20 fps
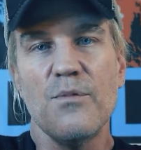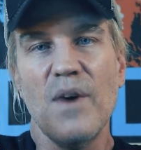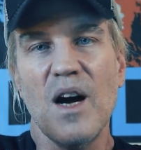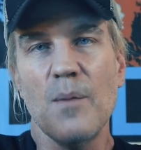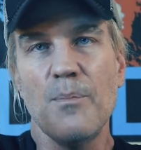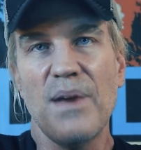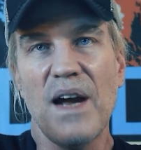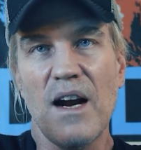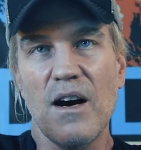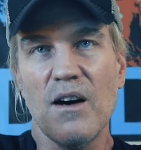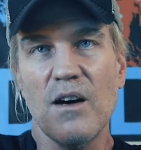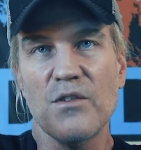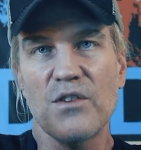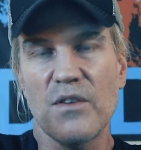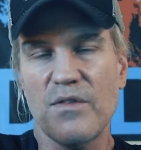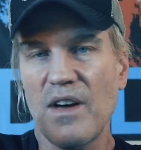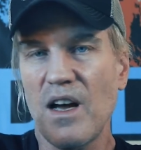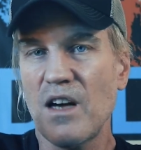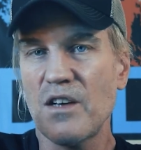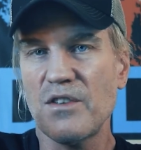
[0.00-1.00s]
my parents
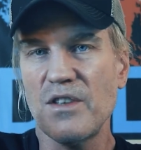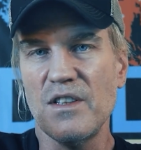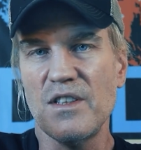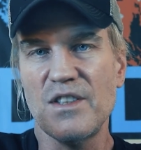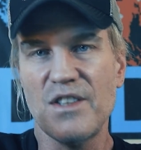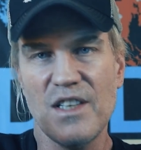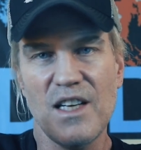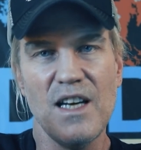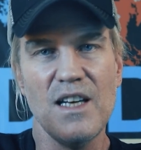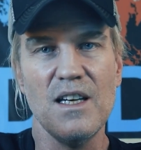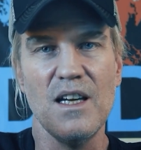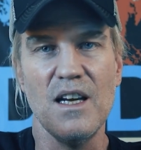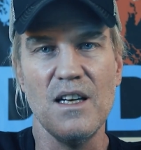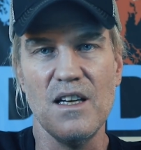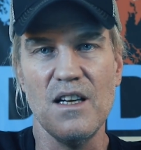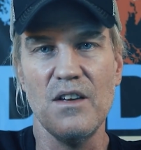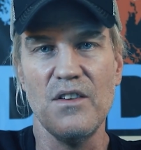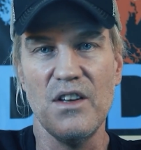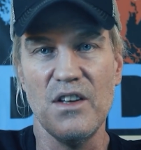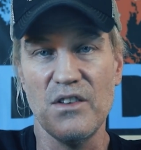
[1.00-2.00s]
have actually seen
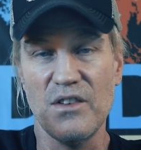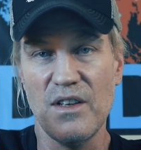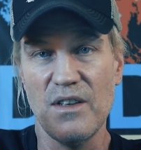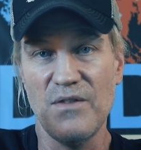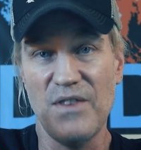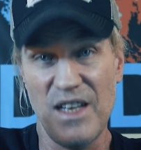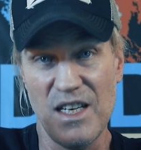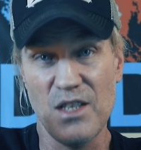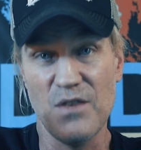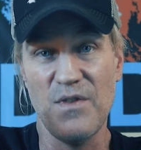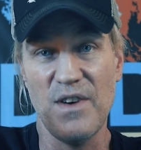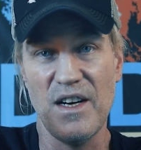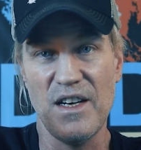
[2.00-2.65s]
any of the, these